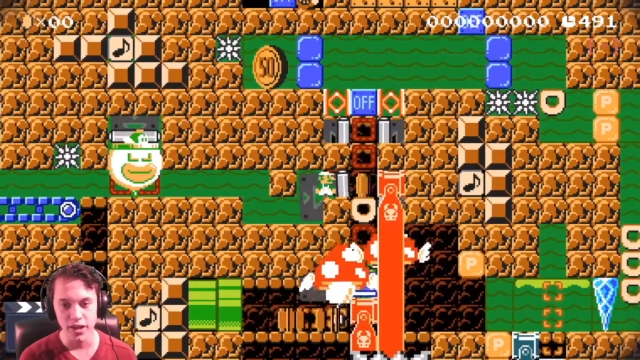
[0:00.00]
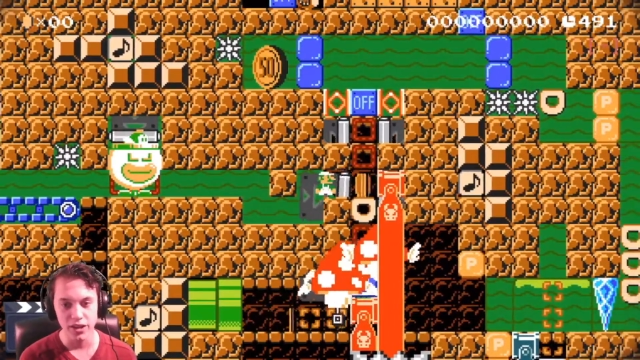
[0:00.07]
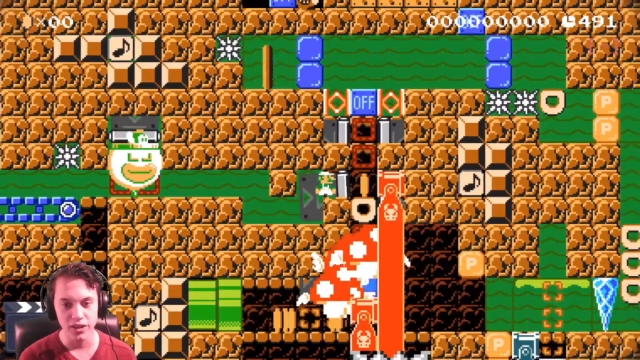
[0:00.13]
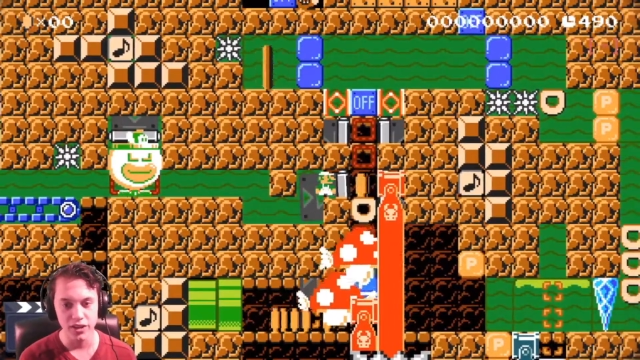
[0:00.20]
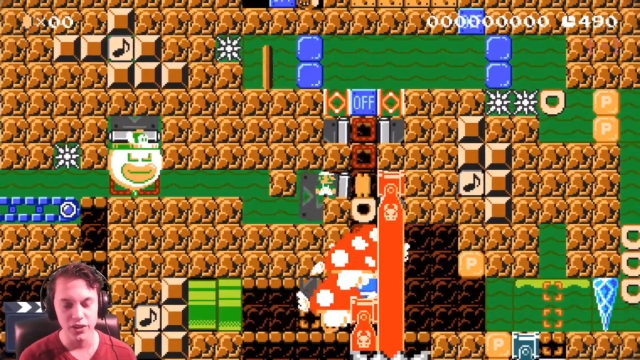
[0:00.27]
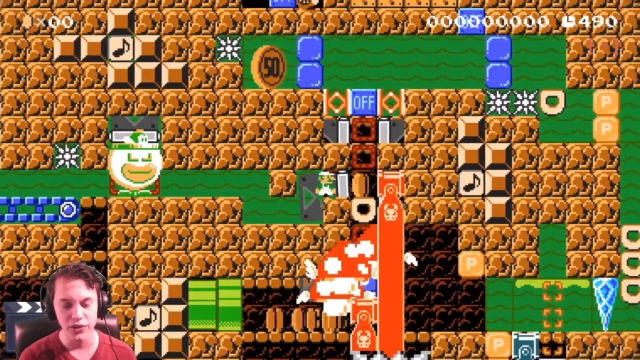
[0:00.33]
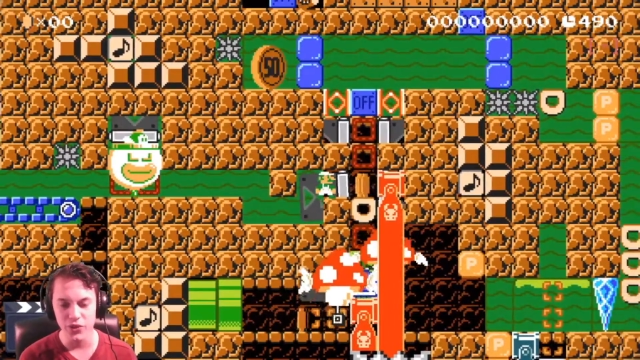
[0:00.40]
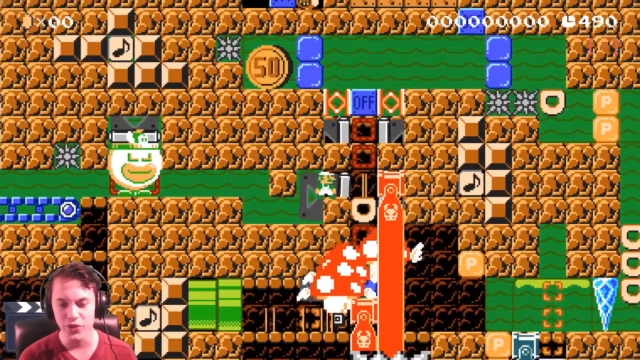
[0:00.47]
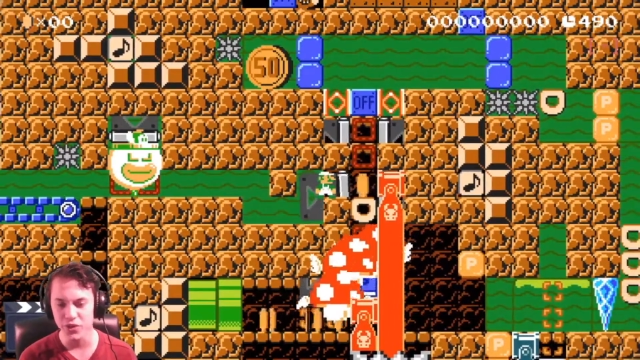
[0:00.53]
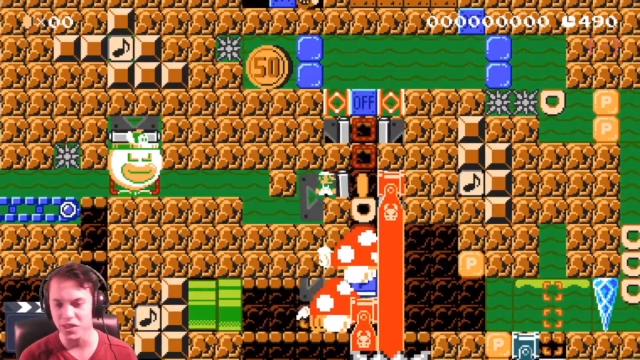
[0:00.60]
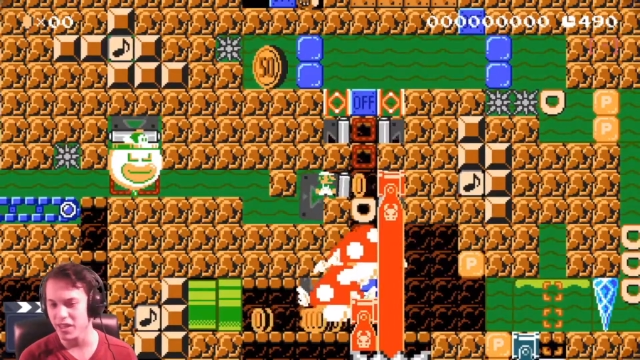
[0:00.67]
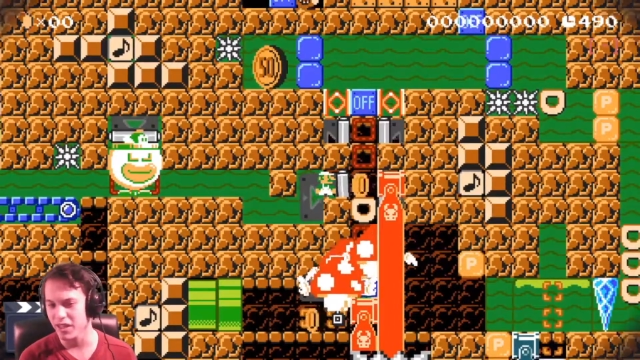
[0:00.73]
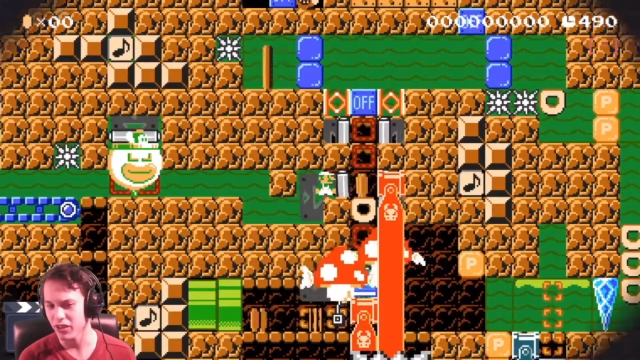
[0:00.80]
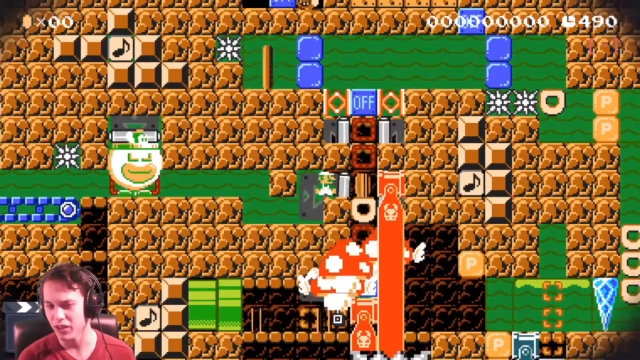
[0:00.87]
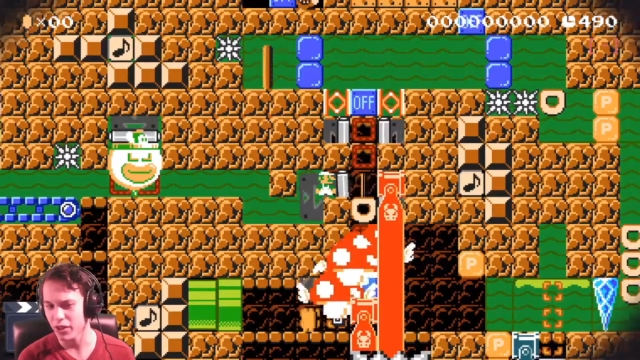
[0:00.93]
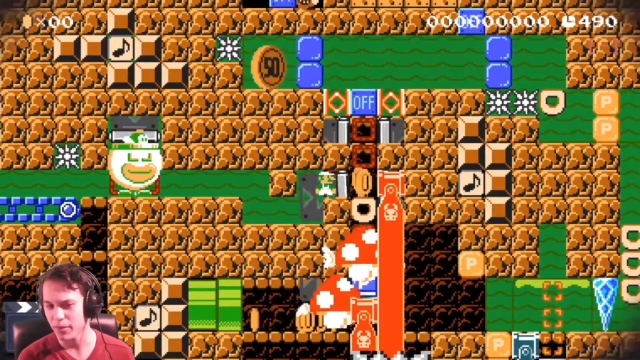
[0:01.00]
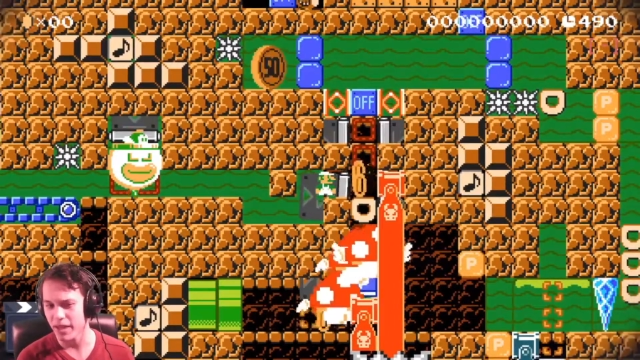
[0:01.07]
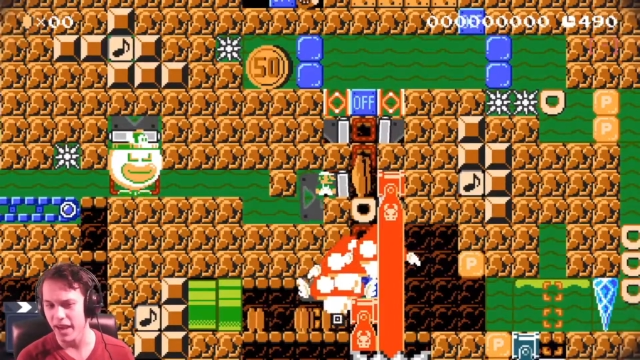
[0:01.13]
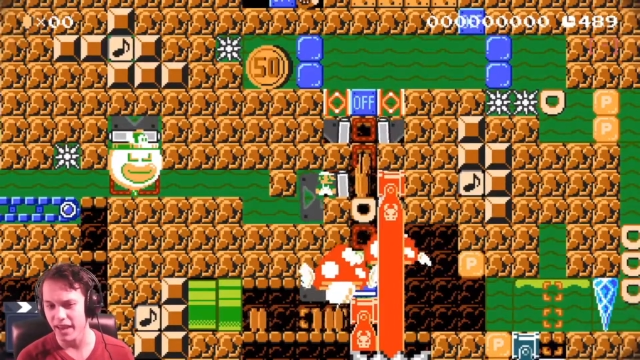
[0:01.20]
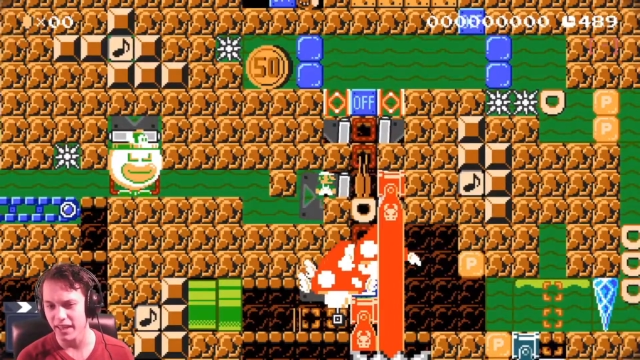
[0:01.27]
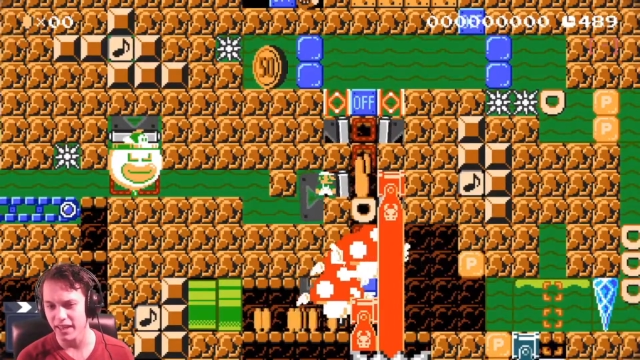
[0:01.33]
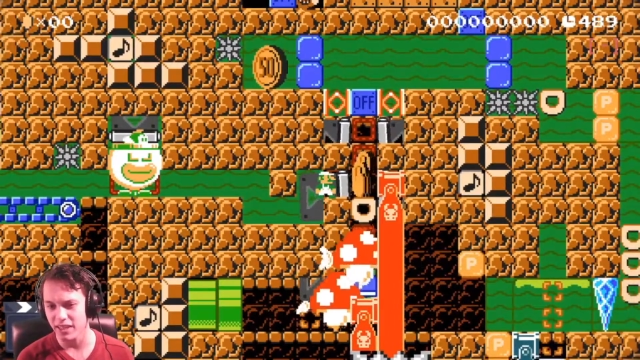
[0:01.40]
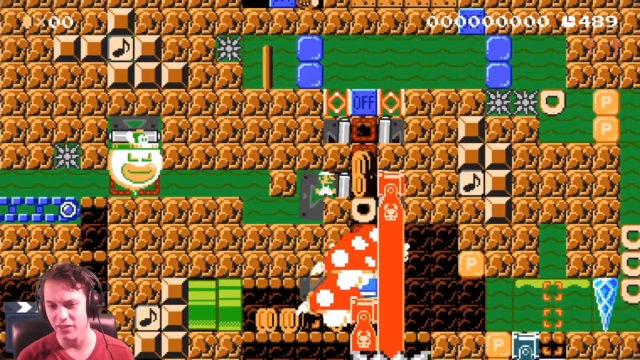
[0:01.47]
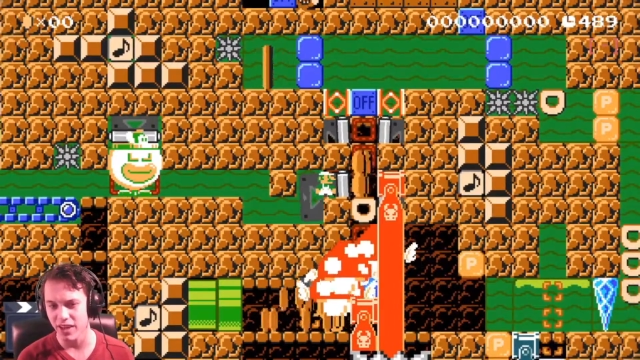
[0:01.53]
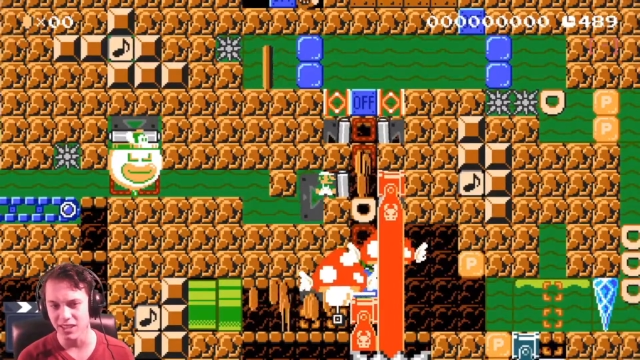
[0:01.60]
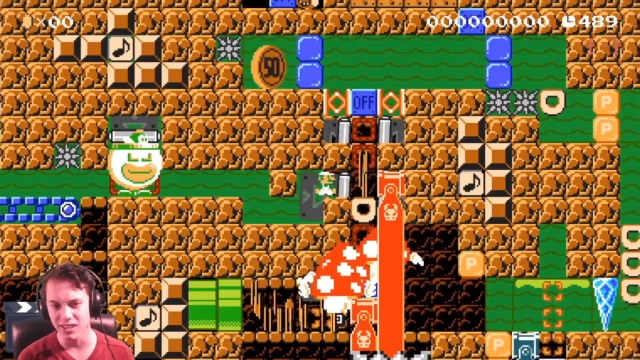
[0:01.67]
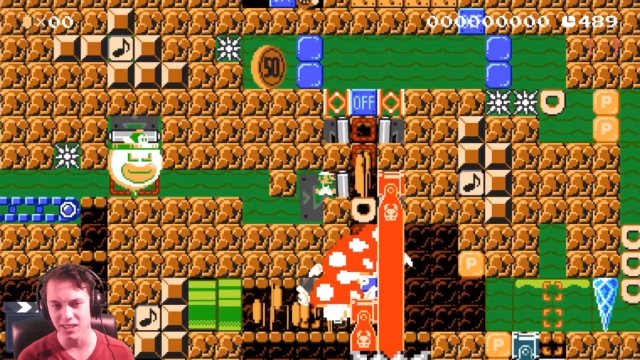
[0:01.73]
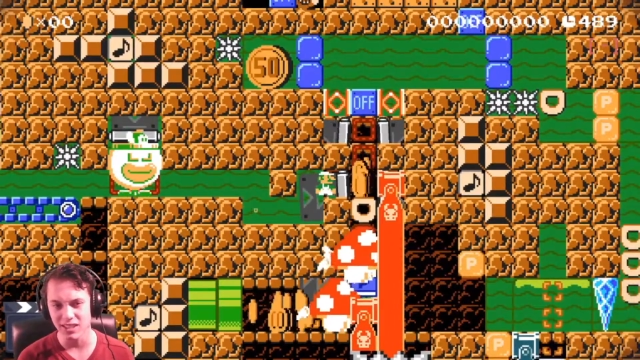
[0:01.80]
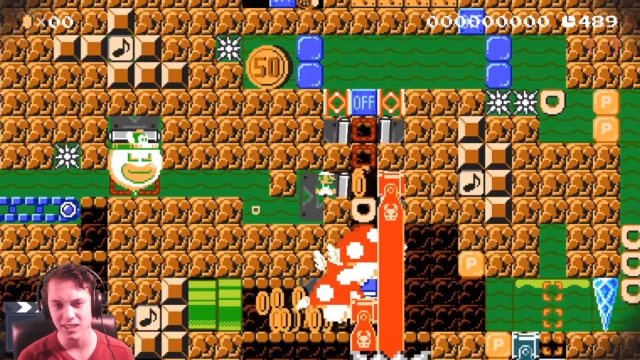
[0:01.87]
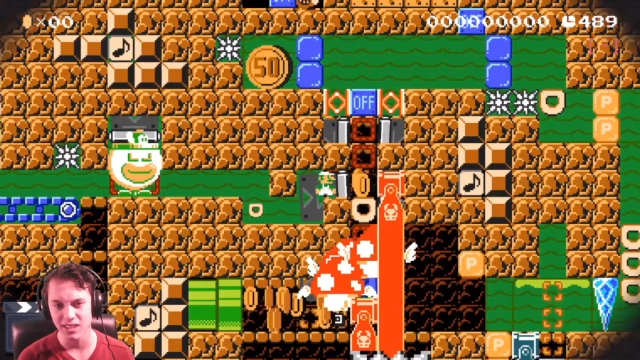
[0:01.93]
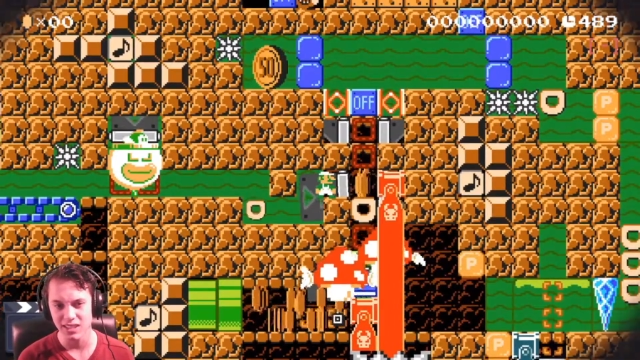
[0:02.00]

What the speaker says: You see the door behind it, right?